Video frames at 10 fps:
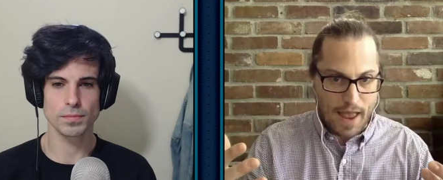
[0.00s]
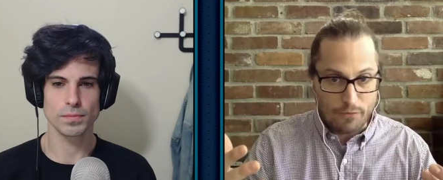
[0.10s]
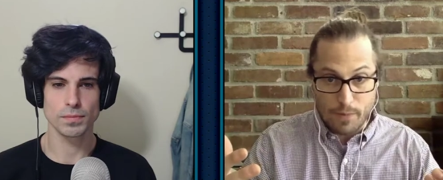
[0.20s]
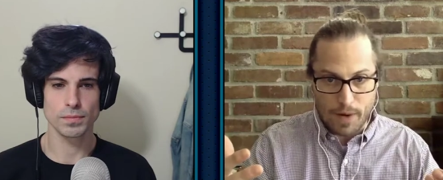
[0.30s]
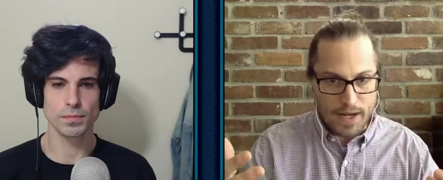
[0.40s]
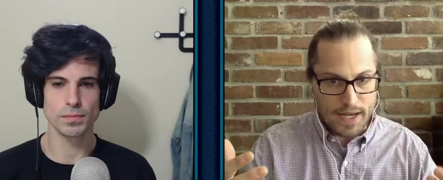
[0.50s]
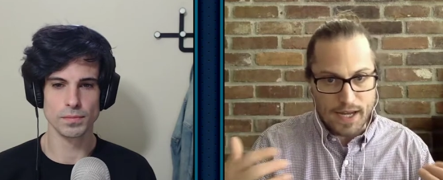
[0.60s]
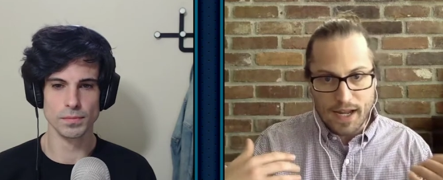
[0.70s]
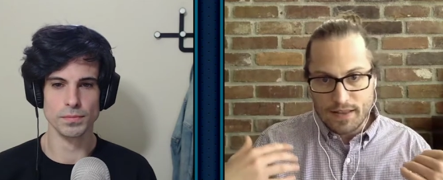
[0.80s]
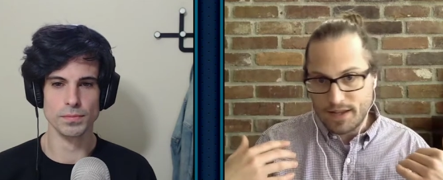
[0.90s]
Speaker 1: everybody,
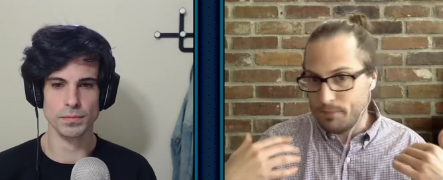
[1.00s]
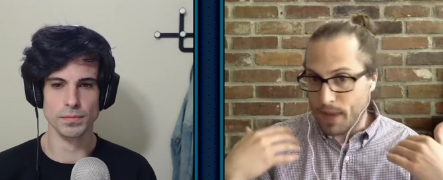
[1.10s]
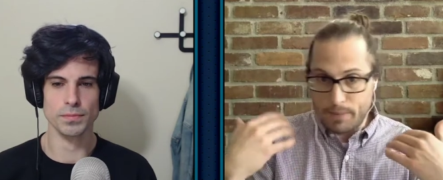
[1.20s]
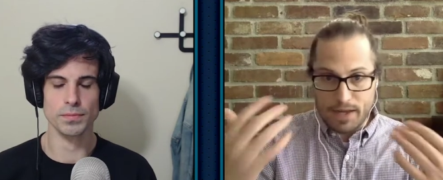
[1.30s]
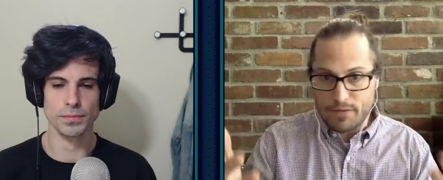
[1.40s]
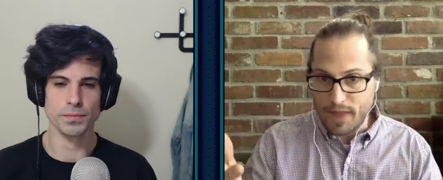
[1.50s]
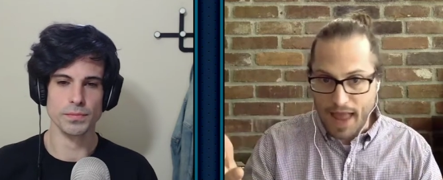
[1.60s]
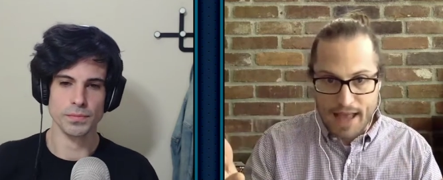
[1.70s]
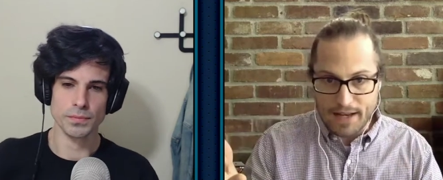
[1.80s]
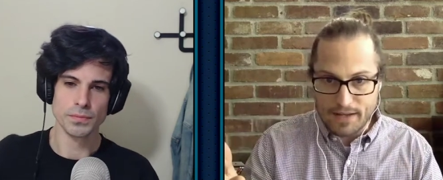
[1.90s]
the, maybe even the
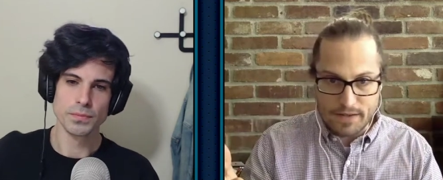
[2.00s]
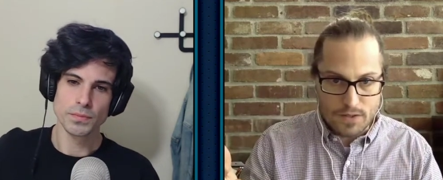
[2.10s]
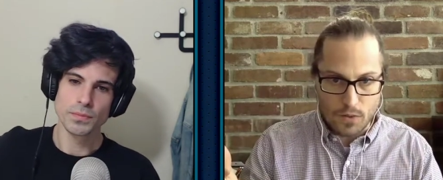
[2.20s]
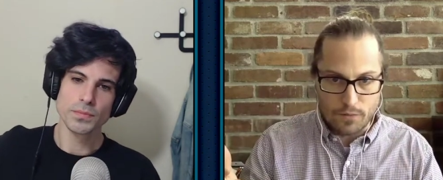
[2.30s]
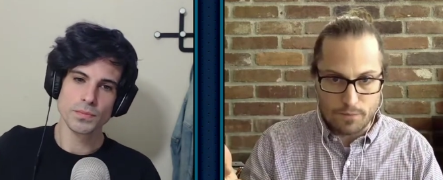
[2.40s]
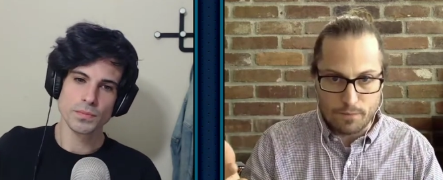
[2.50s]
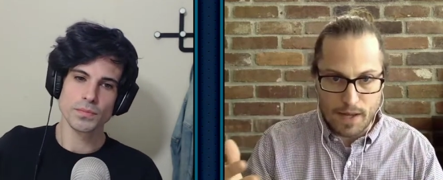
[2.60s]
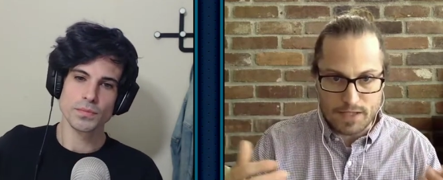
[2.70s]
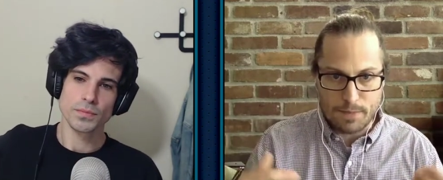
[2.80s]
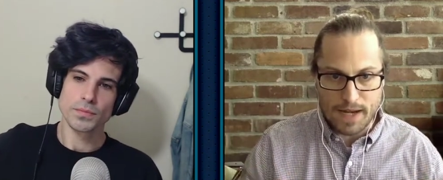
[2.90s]
added sort of
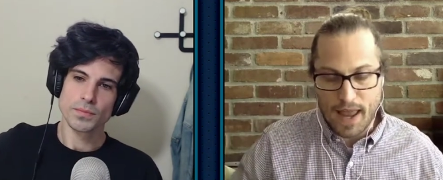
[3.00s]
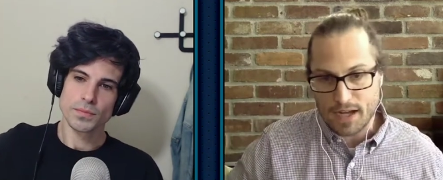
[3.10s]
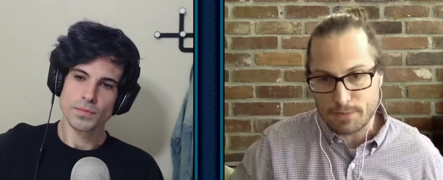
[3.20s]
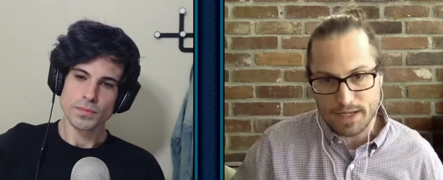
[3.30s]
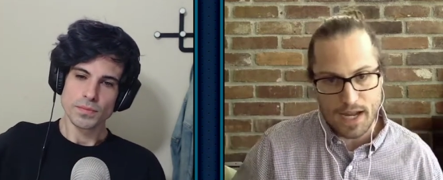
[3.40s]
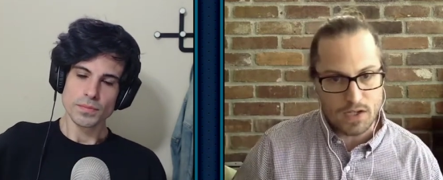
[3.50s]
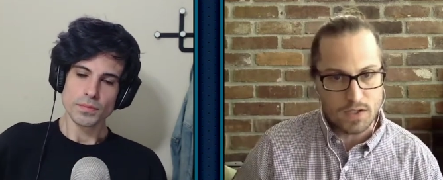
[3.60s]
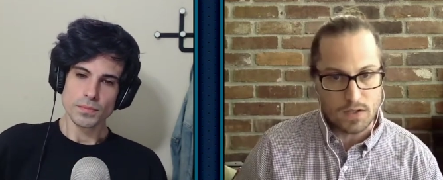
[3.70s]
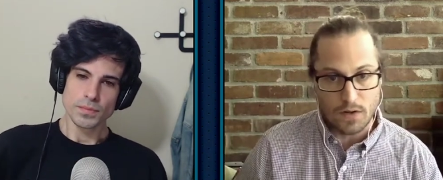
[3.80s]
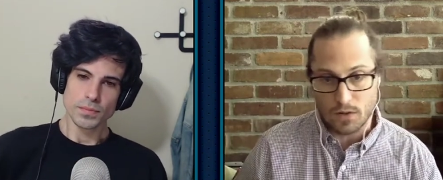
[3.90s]
expect
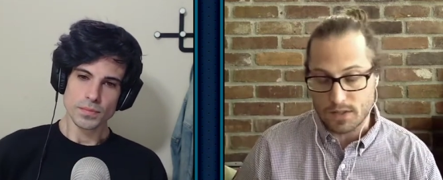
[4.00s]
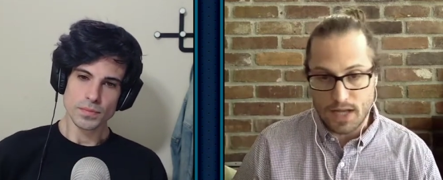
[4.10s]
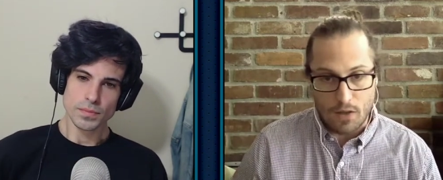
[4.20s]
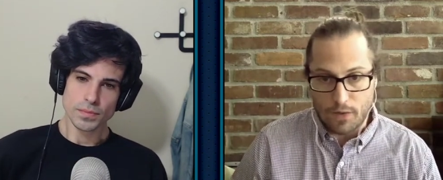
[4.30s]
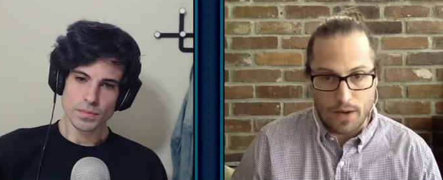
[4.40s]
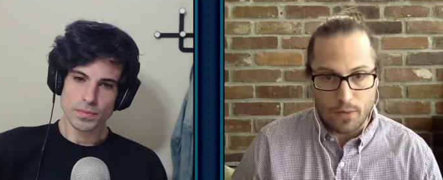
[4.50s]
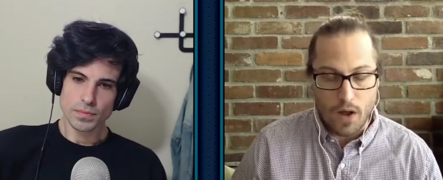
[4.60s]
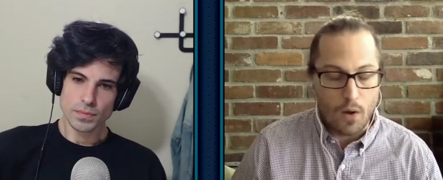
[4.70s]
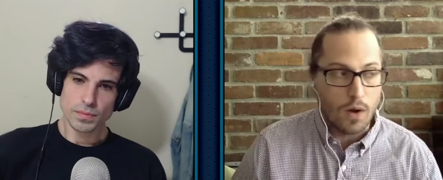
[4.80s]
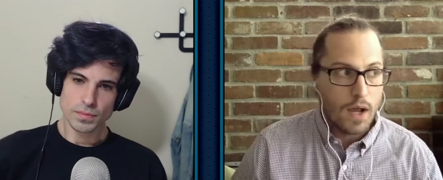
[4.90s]
expectations on herself. I don't
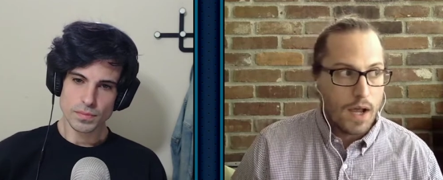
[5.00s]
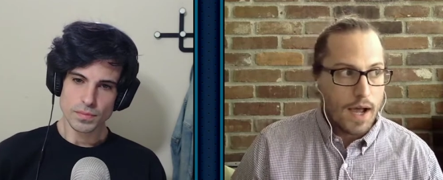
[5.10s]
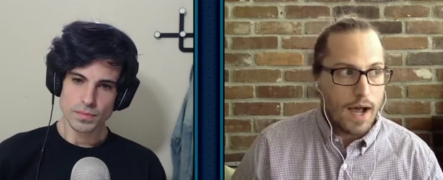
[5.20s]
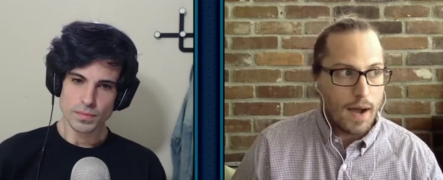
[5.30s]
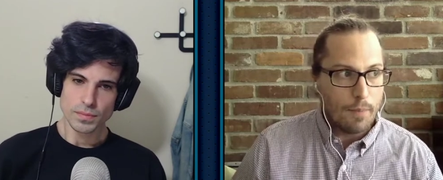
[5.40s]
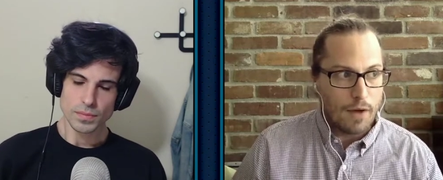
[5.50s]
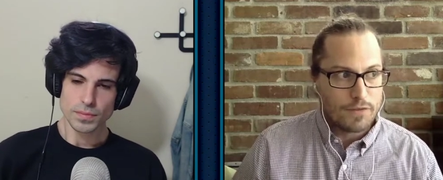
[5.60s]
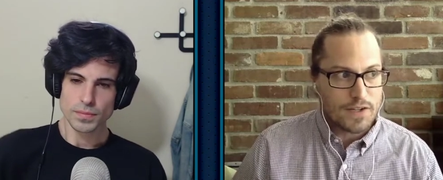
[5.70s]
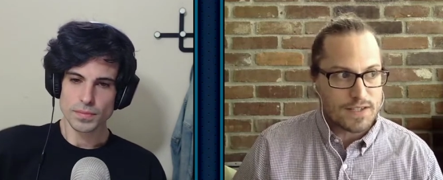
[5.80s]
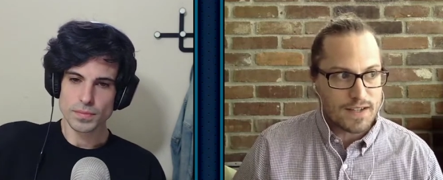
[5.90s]
know. Um, of
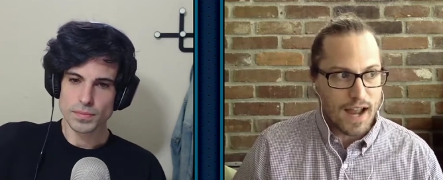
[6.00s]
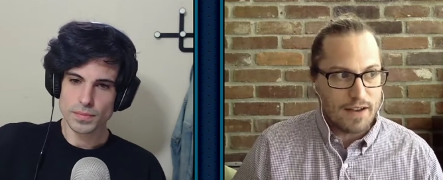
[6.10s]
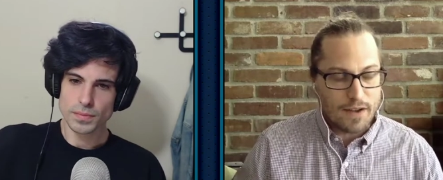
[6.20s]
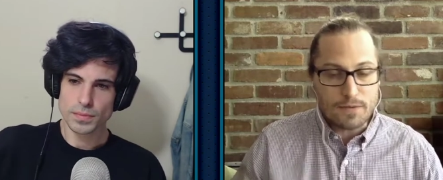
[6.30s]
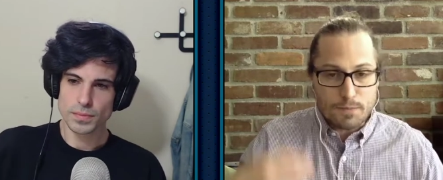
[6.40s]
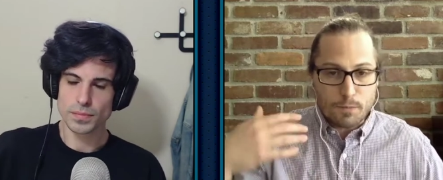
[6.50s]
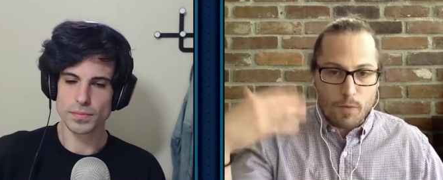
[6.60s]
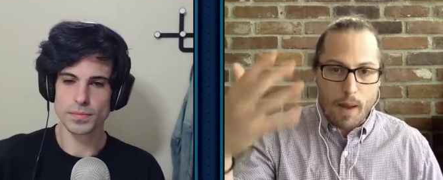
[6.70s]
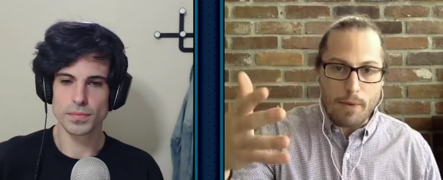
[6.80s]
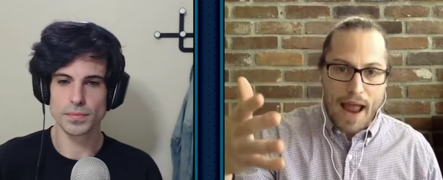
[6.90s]
just kind of because
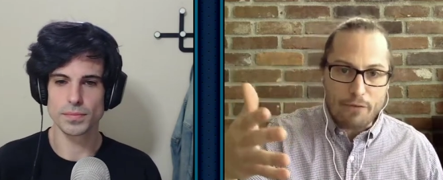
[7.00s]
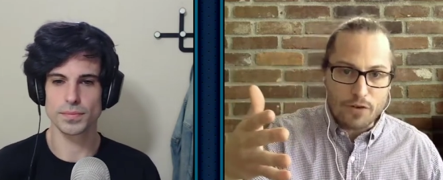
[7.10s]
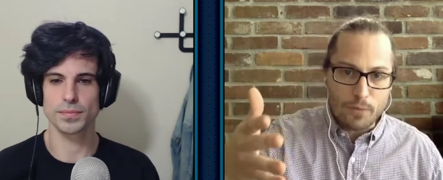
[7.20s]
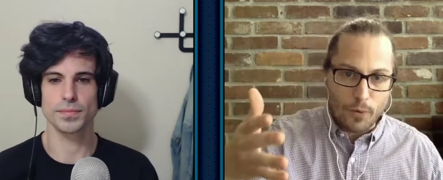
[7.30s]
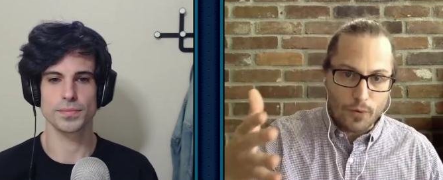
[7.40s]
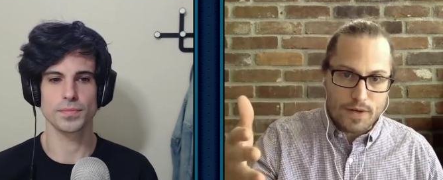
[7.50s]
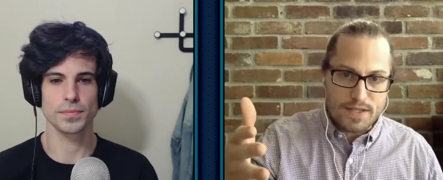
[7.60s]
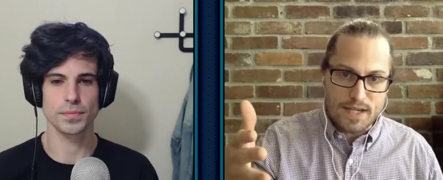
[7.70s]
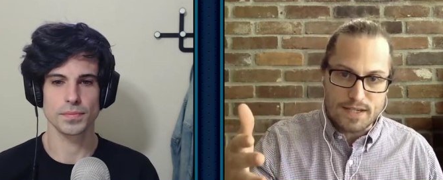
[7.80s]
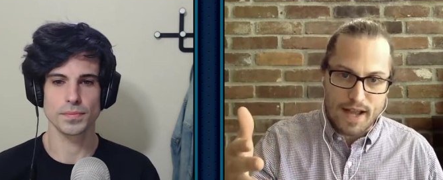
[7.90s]
remember after the bouldering
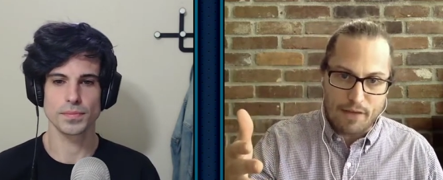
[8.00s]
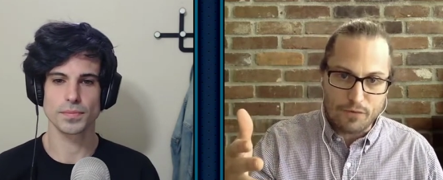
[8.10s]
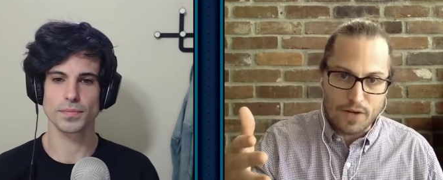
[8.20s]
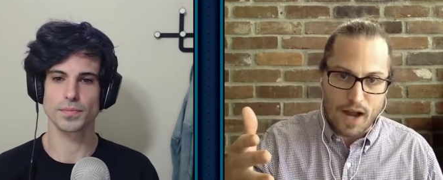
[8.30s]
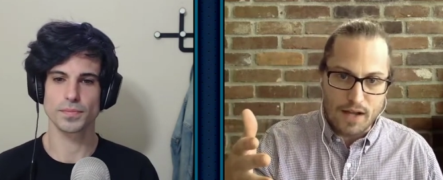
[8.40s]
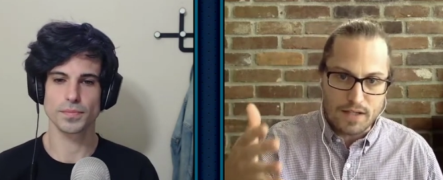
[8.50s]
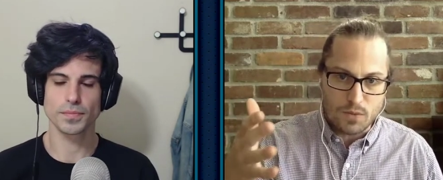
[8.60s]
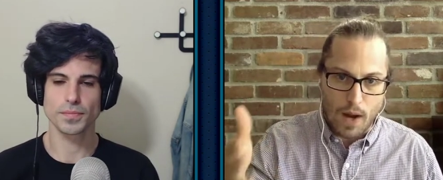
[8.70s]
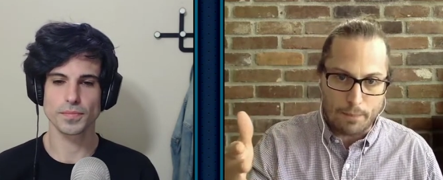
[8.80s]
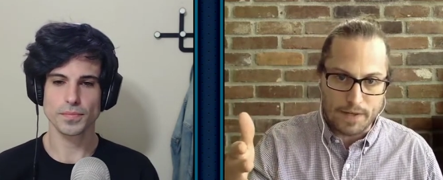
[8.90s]
season, after Janja
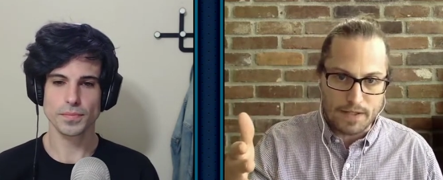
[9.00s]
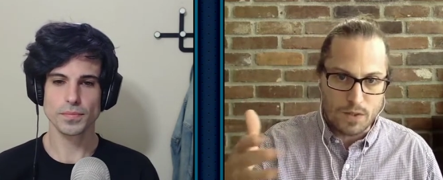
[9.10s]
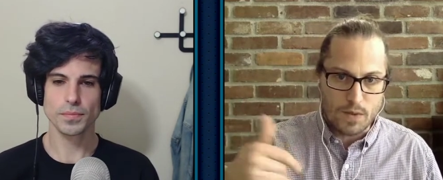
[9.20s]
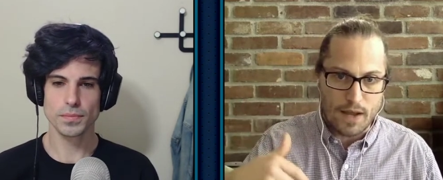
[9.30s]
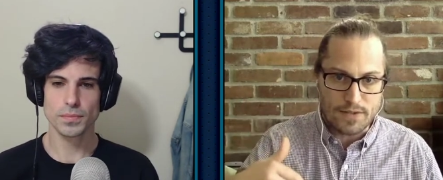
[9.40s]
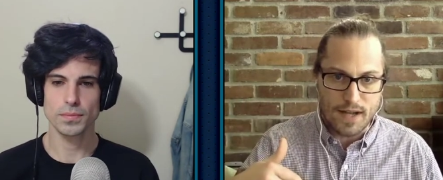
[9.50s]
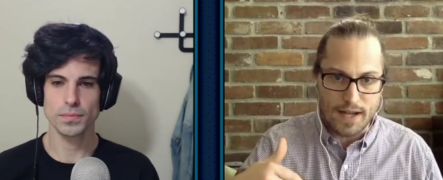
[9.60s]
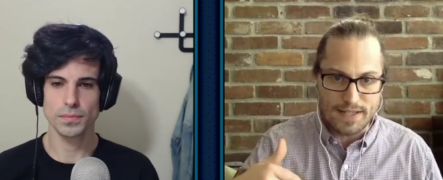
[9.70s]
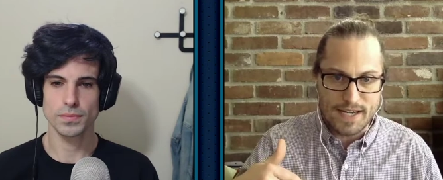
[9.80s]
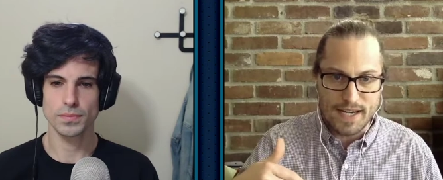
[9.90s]
swept in
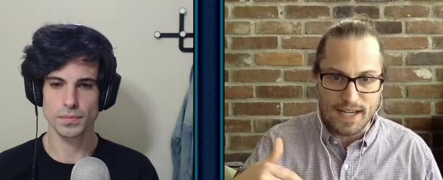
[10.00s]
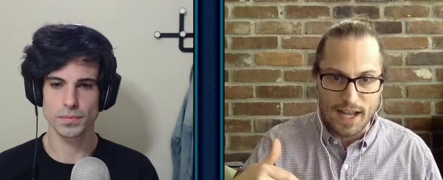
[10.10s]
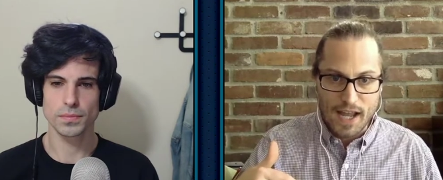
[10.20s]
2019,